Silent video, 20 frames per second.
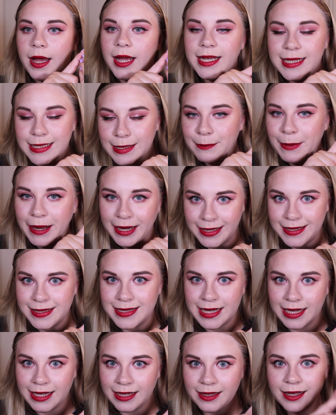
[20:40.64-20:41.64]
is
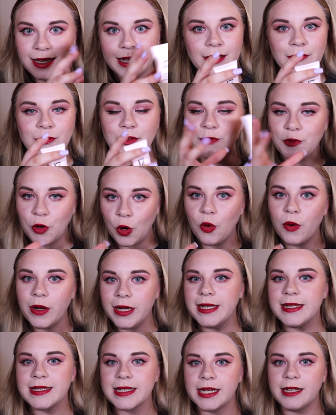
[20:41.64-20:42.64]
amazing. If you've got
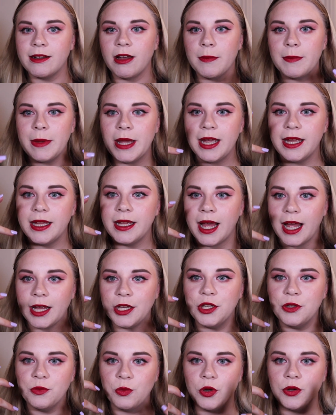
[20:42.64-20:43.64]
oily skin like me
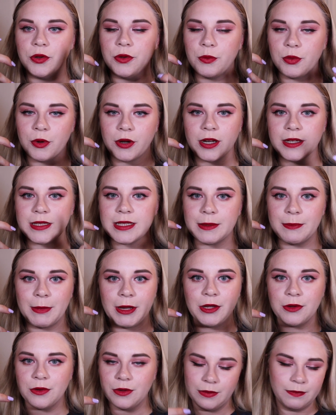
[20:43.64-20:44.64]
and you want products to
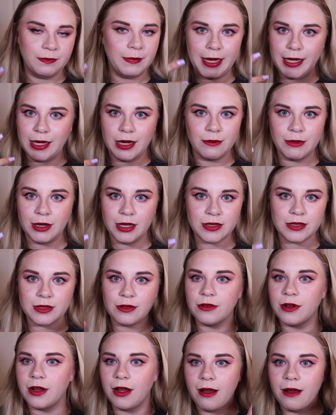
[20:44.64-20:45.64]
make your makeup last
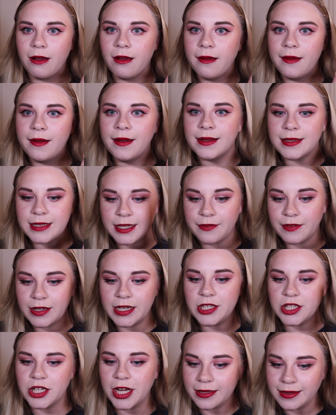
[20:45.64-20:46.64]
longer,
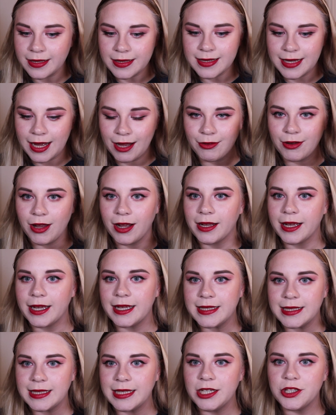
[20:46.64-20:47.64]
definitely check this out. Like,
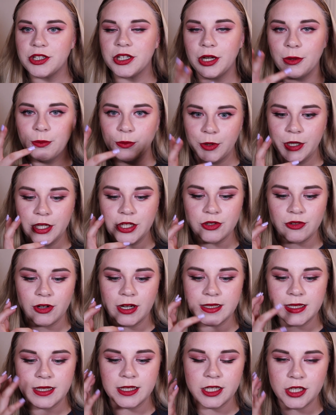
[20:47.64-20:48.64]
it's literally a
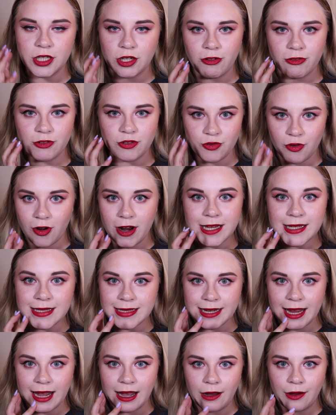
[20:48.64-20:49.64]
moisturizer that dries
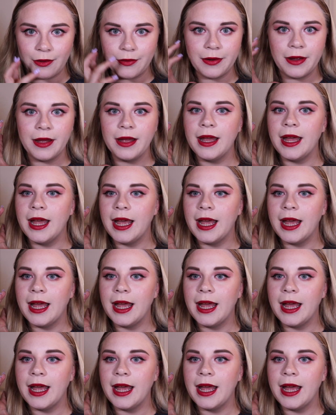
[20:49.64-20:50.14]
down